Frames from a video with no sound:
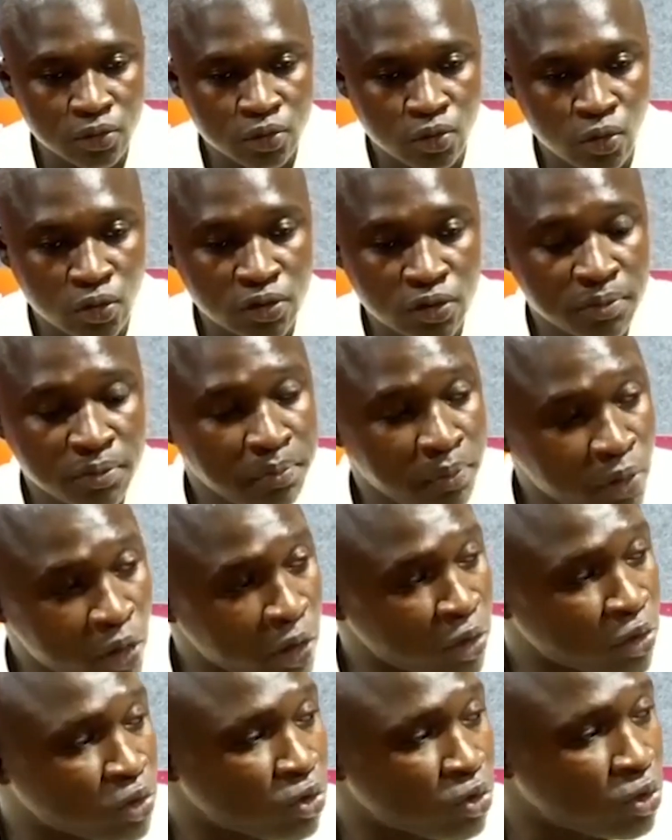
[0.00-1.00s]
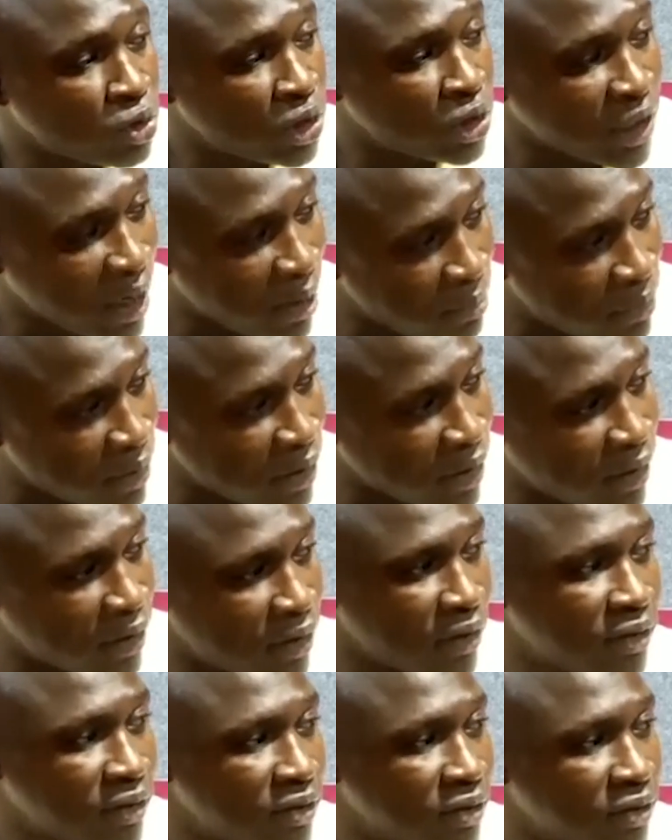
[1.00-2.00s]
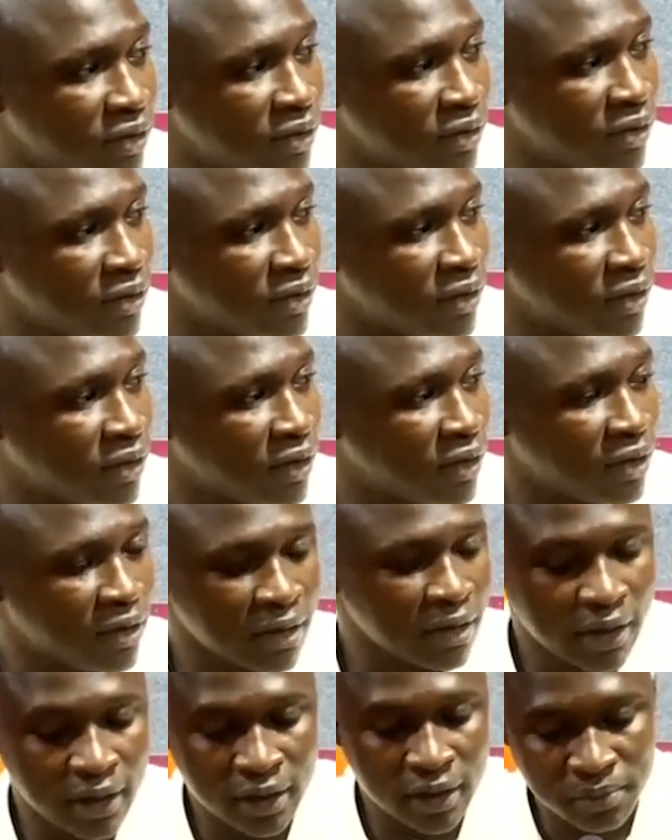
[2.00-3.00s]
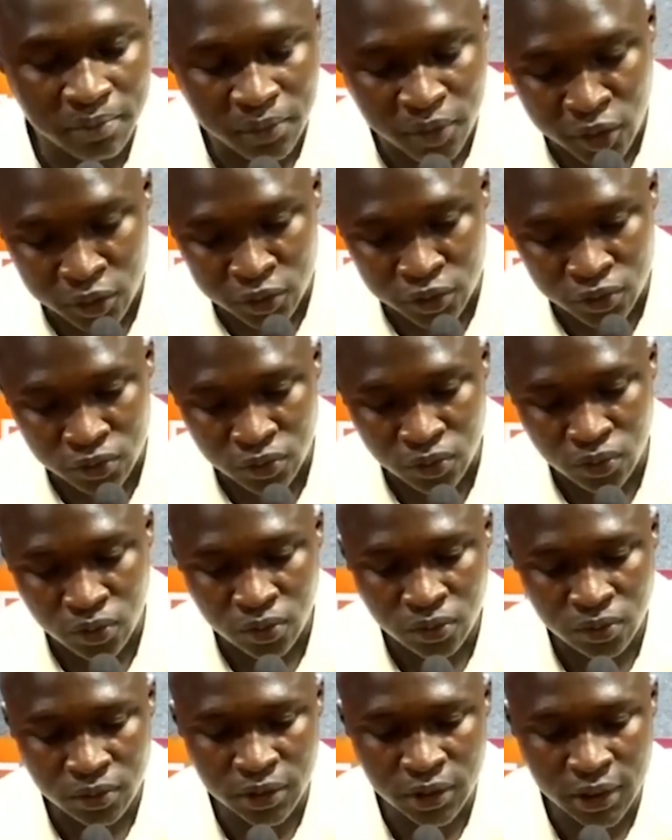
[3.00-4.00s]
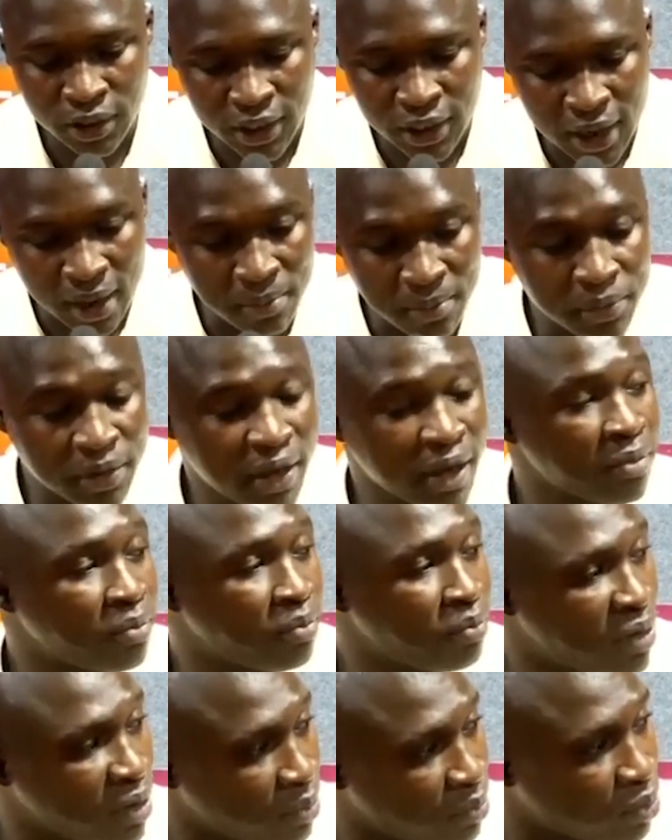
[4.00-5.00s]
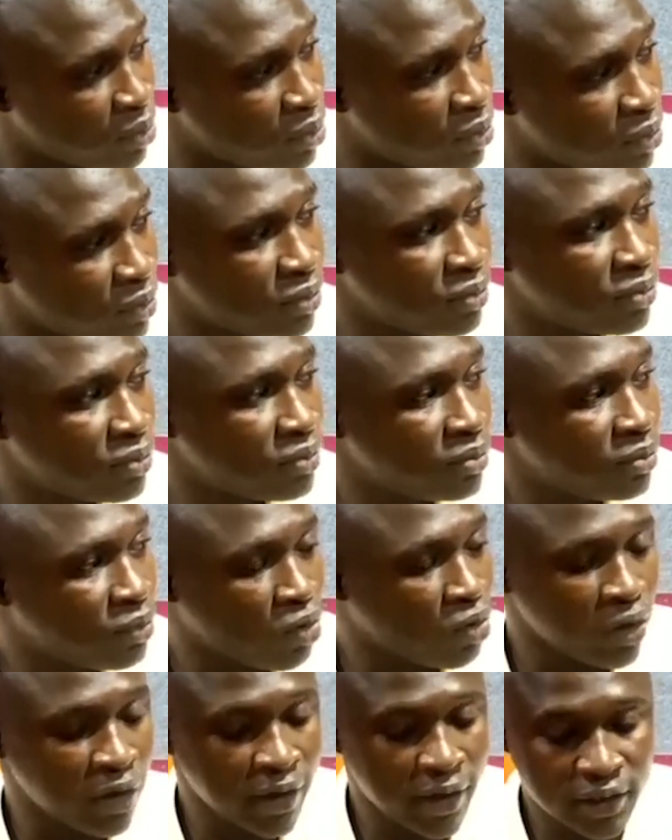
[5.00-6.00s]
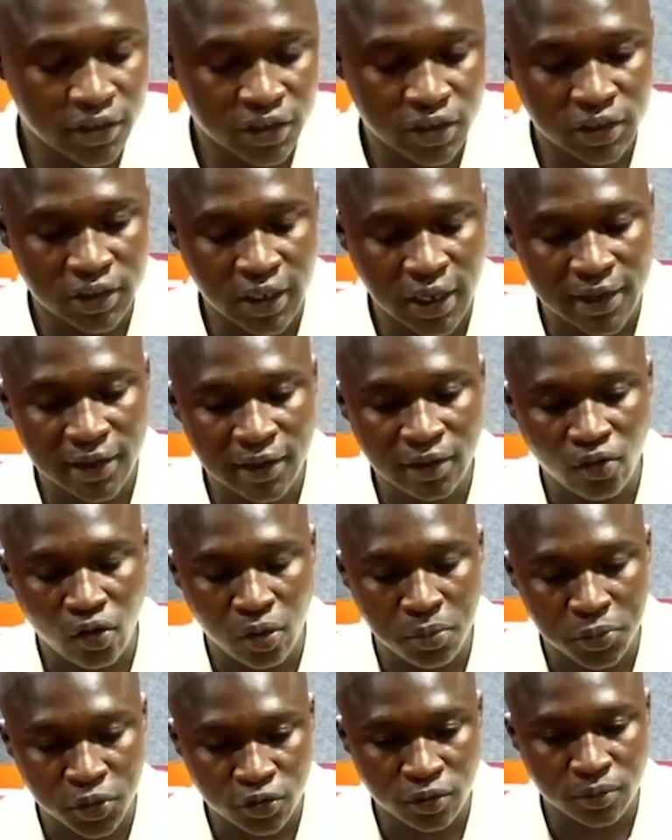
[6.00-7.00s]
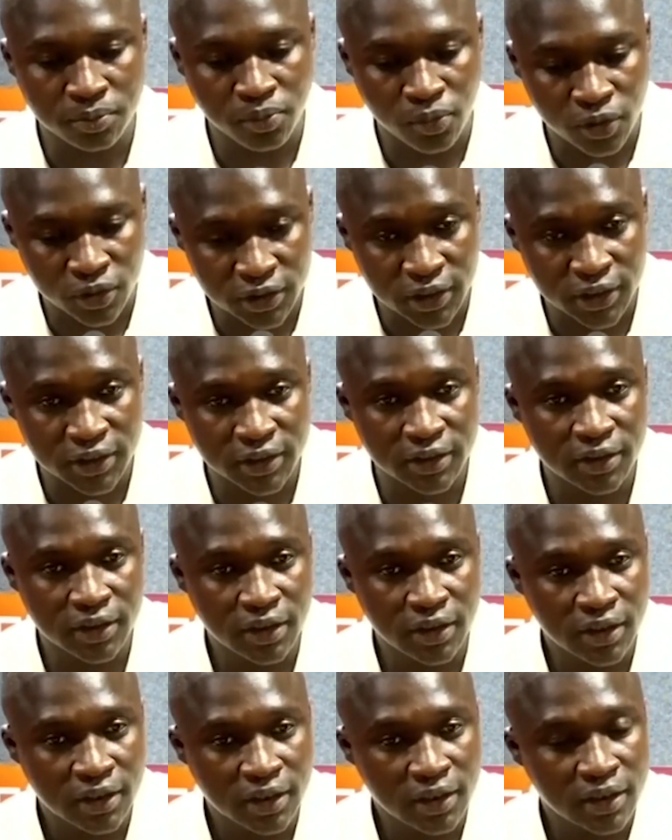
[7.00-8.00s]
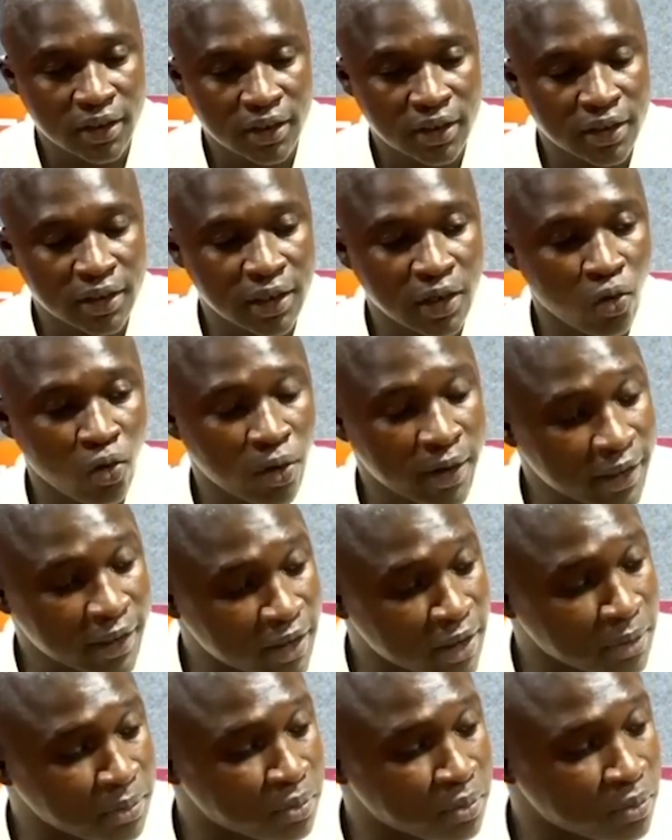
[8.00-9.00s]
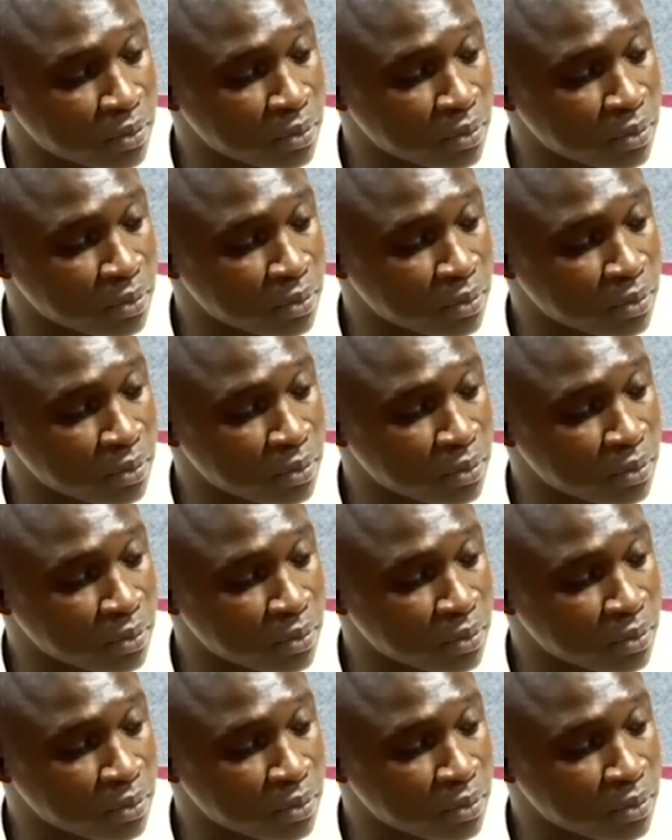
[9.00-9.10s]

don't belong to Jammeh. They belong to the Gambian people. But hence, Jammeh Commission process, the ownership